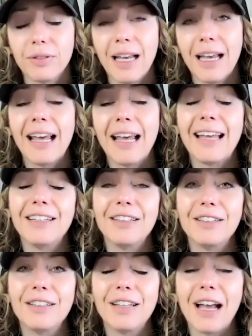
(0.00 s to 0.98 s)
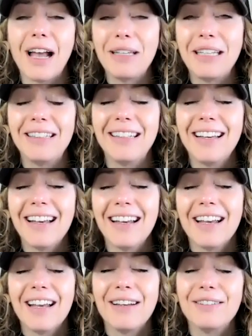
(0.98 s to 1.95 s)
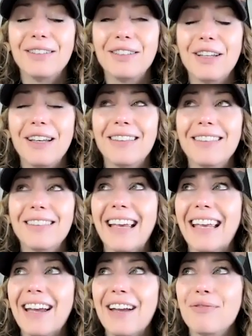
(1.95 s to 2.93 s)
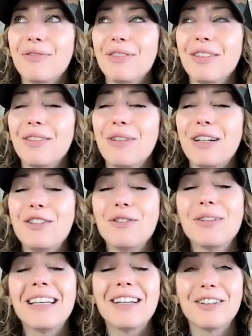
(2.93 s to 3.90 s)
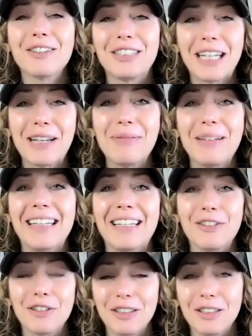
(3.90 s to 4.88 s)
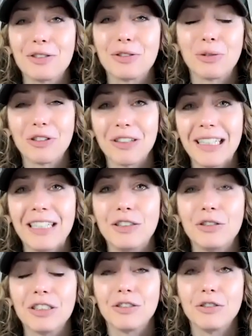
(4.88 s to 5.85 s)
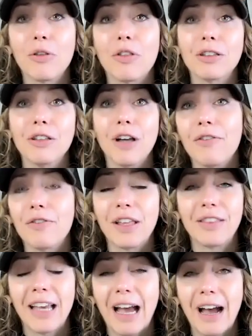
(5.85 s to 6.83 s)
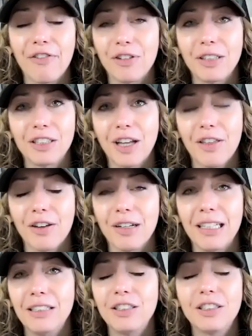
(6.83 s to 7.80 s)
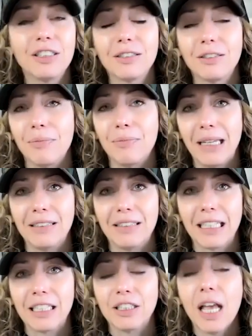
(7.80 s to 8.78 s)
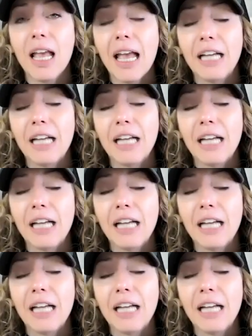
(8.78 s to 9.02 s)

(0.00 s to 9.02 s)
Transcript: And I mean, like, when you hear Jamie and Ernest's story and you just know the love that they have for each other, it's just amazing.